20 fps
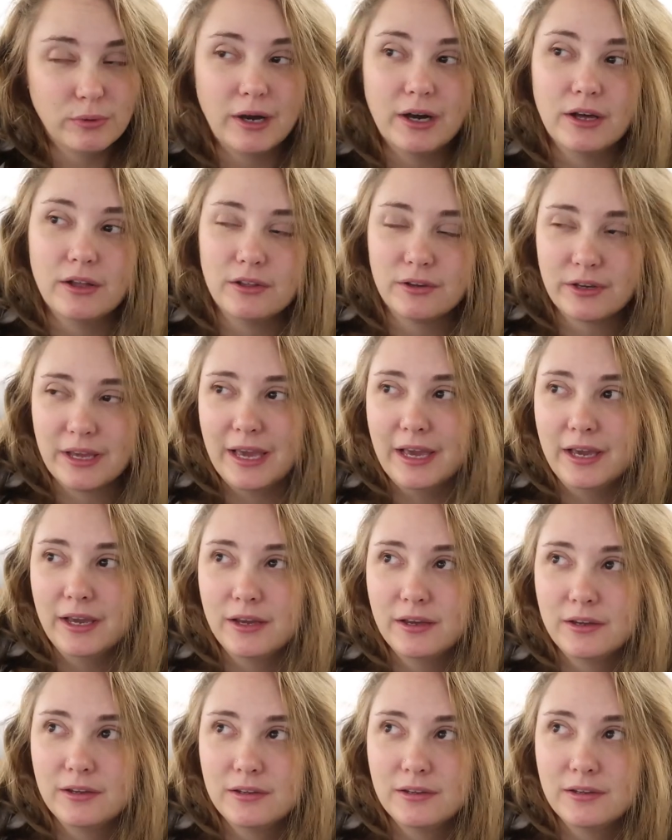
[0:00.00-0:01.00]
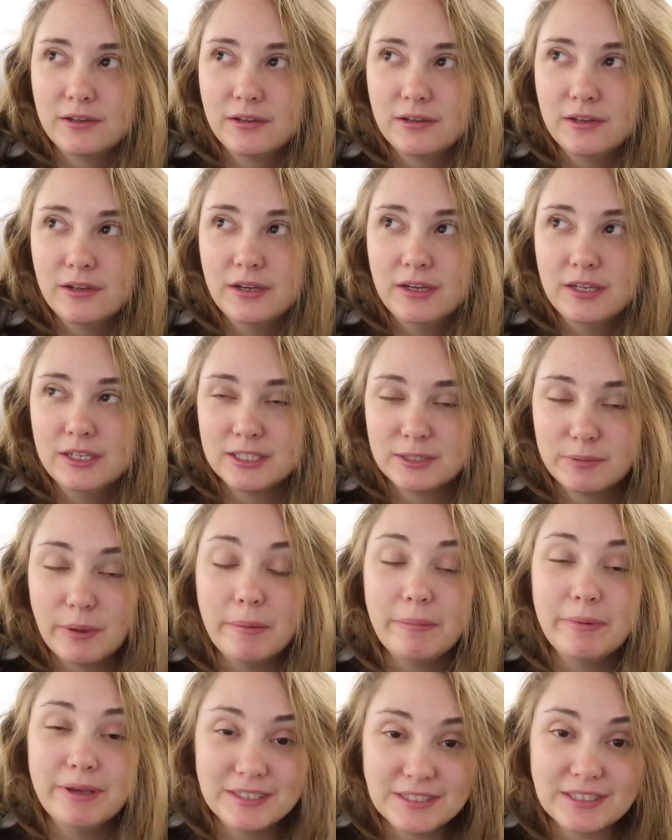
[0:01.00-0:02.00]
well, okay,
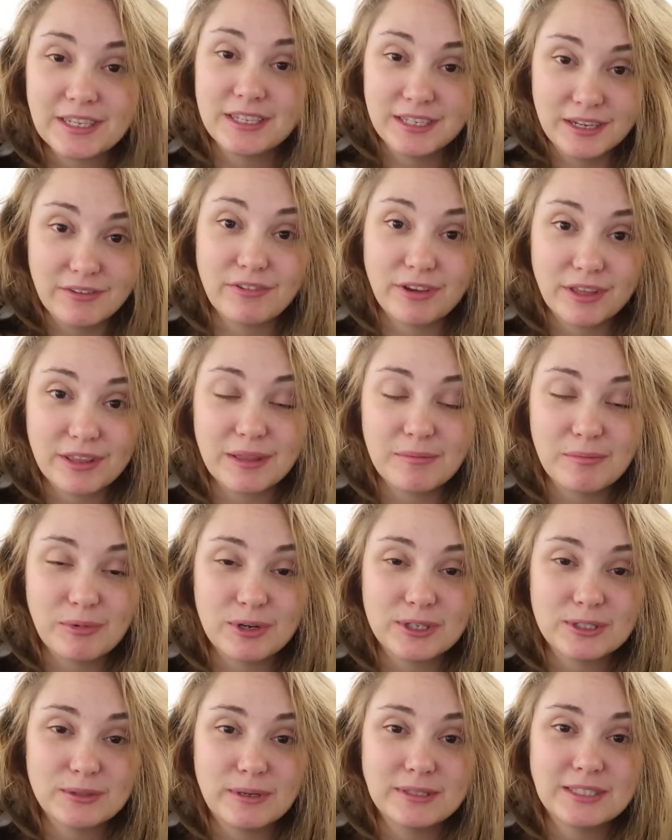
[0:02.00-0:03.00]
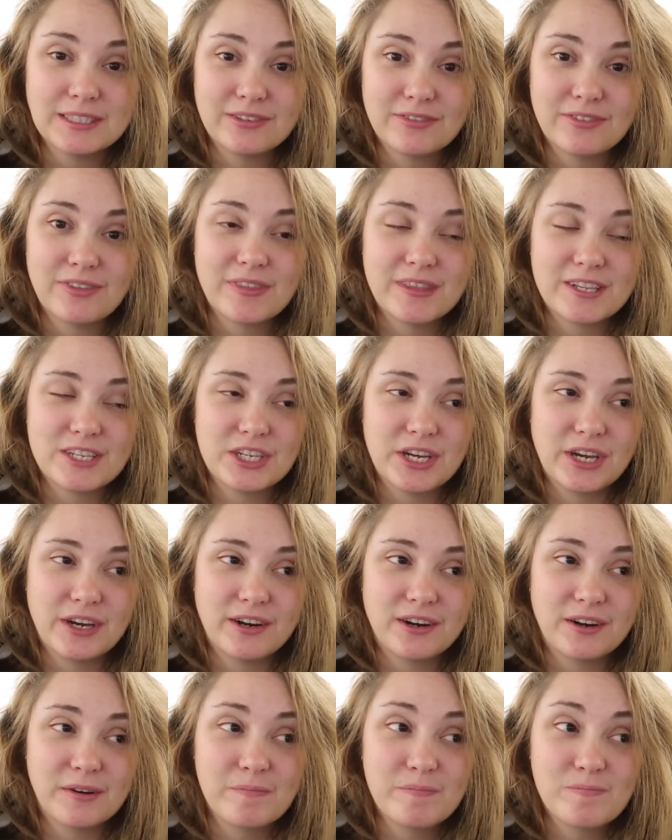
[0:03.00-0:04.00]
despite being significantly more expensive than the
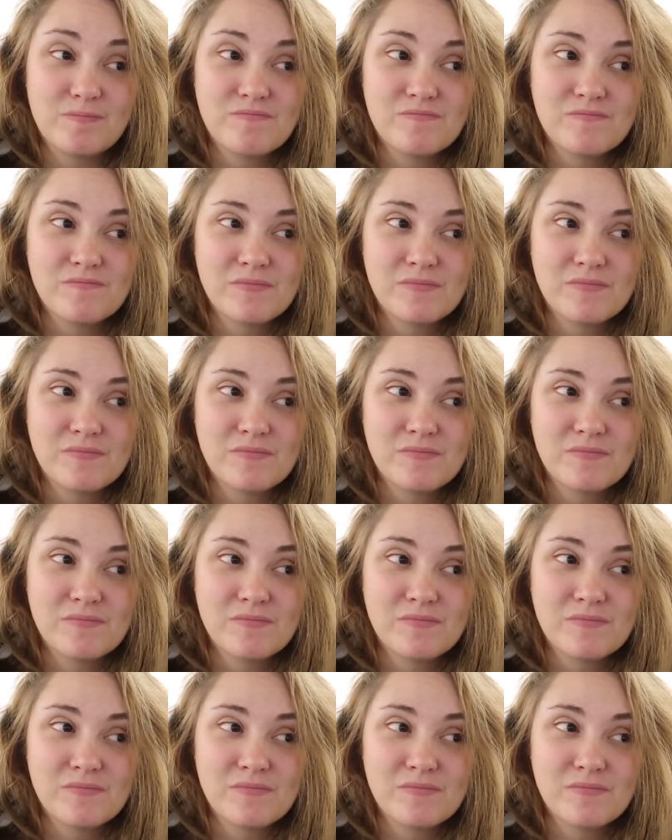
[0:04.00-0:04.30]
chair,